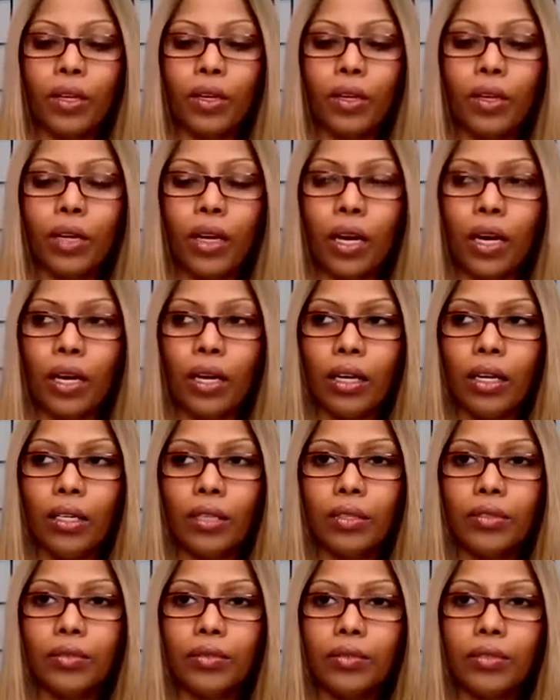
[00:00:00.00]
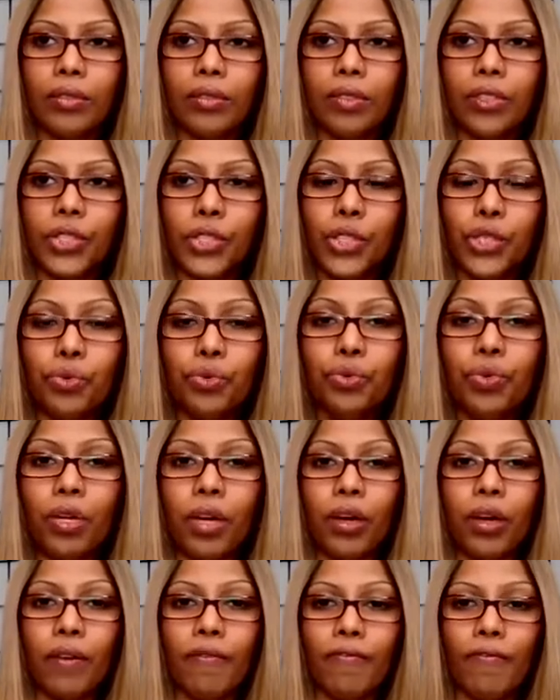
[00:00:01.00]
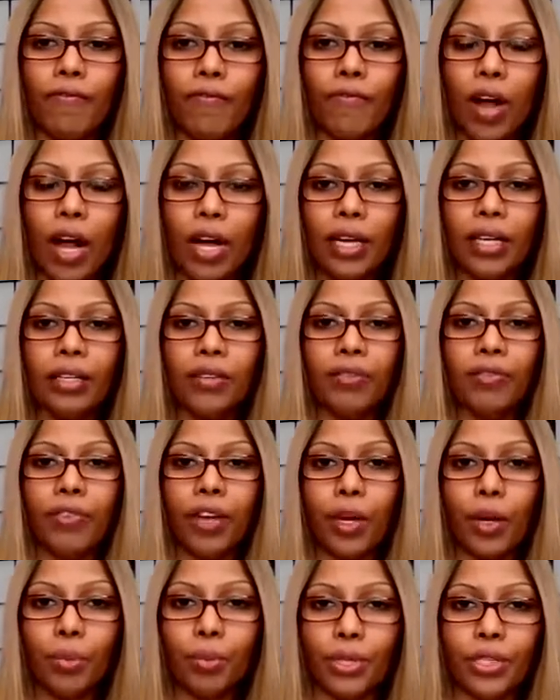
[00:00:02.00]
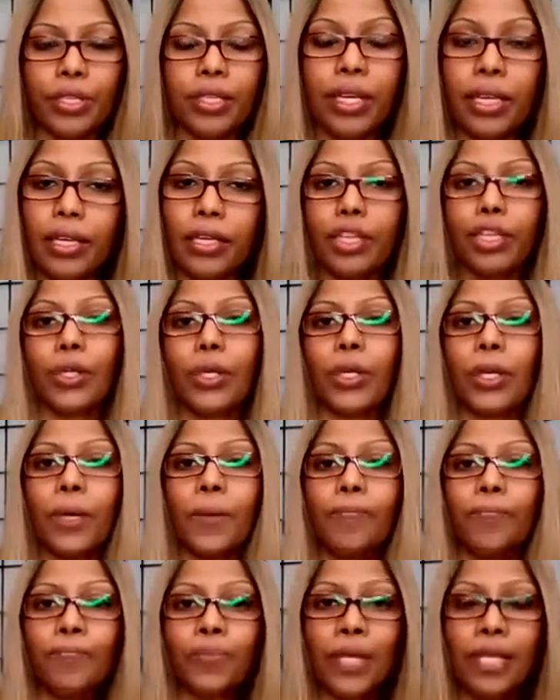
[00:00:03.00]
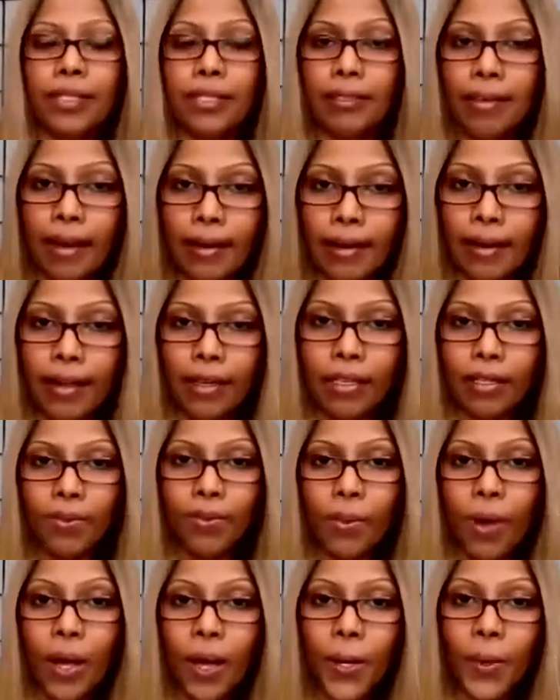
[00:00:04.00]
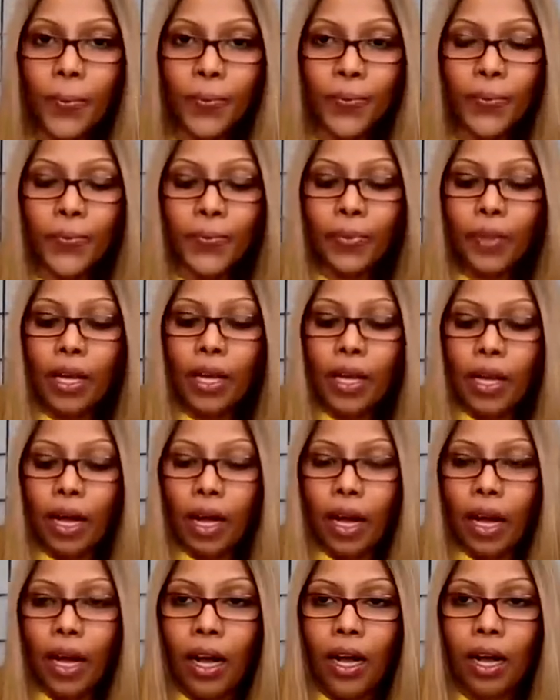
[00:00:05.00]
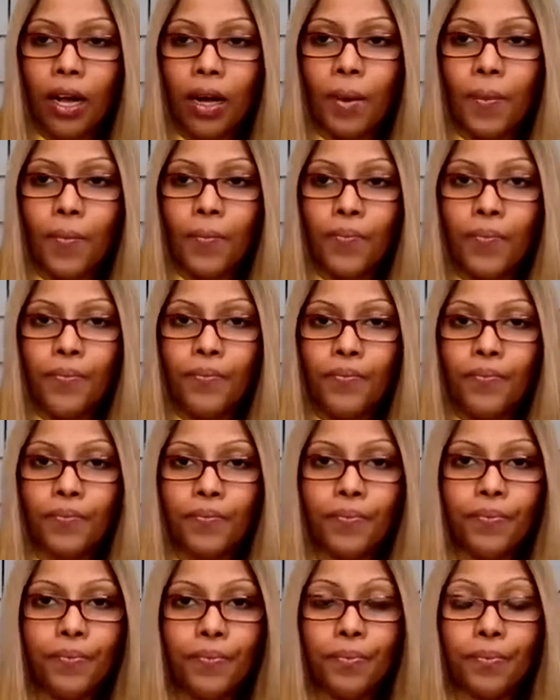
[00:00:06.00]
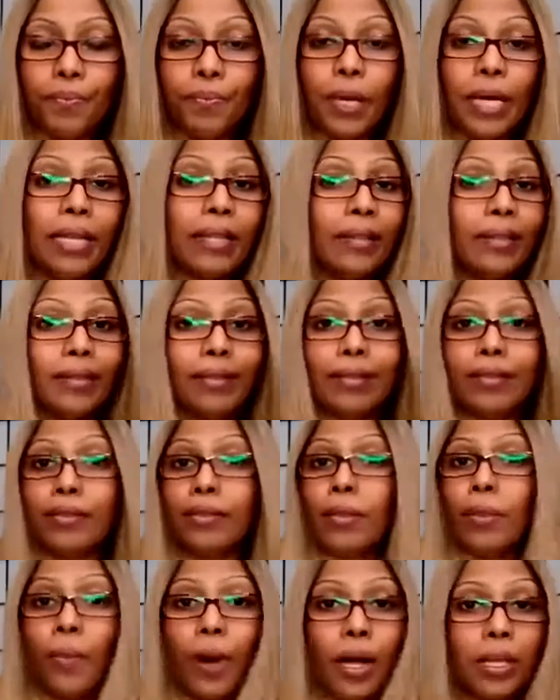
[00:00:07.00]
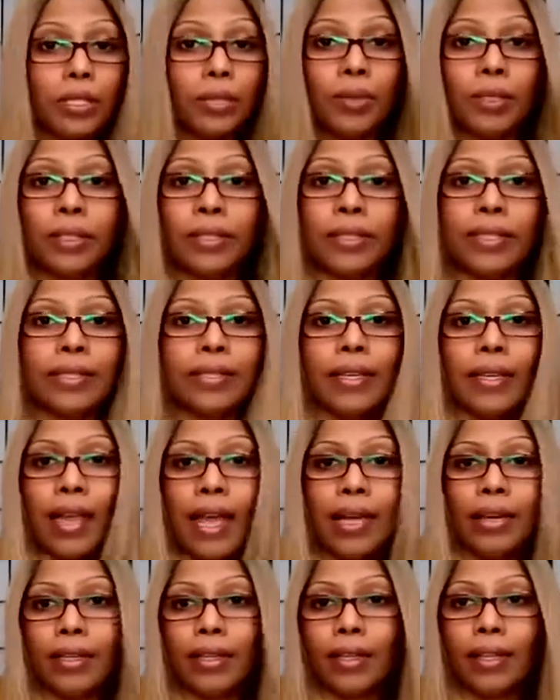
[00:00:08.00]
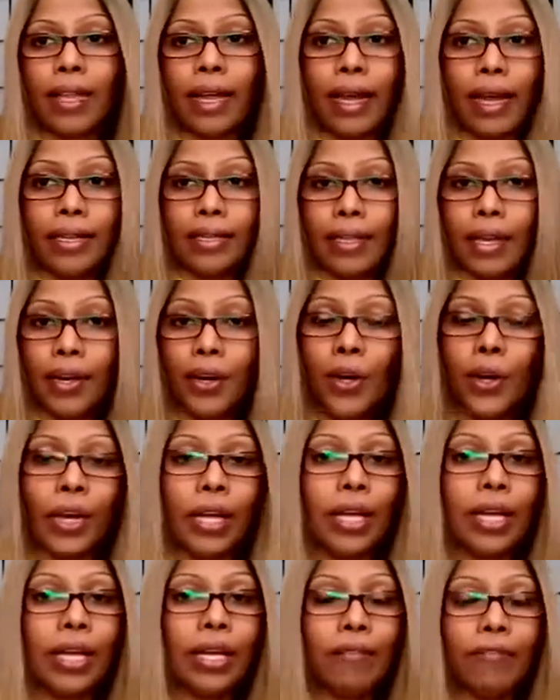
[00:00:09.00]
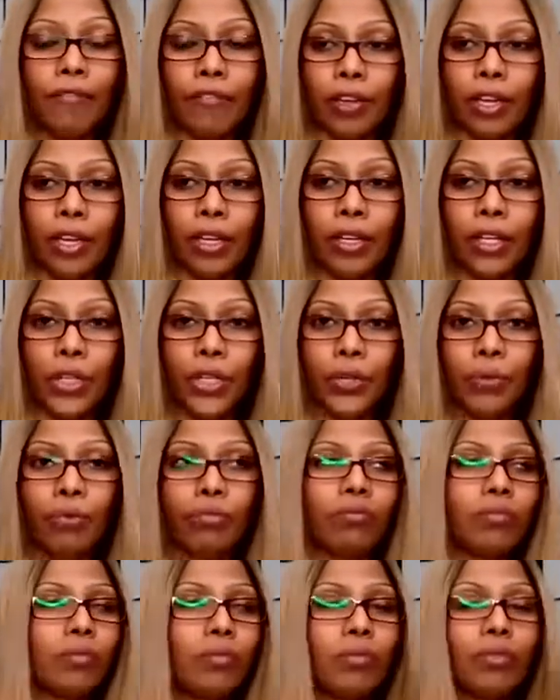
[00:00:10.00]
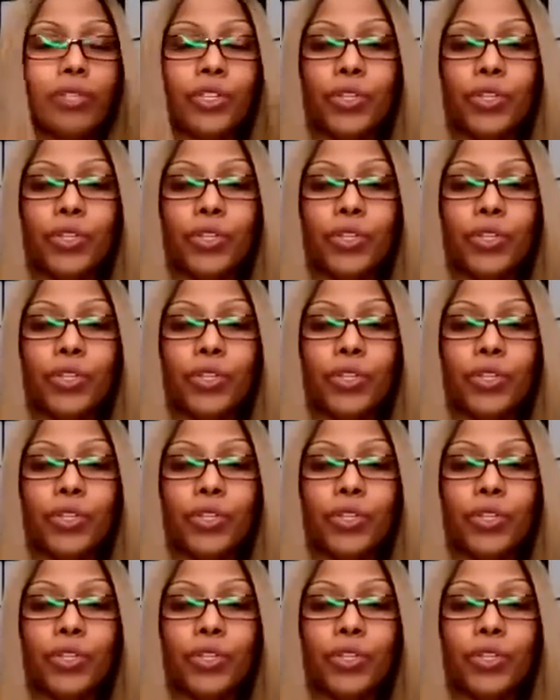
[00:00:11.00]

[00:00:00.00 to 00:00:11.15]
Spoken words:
uh, choose a confined, very particular setting as well. Um, but the possibilities, again, like I said, are infinite. You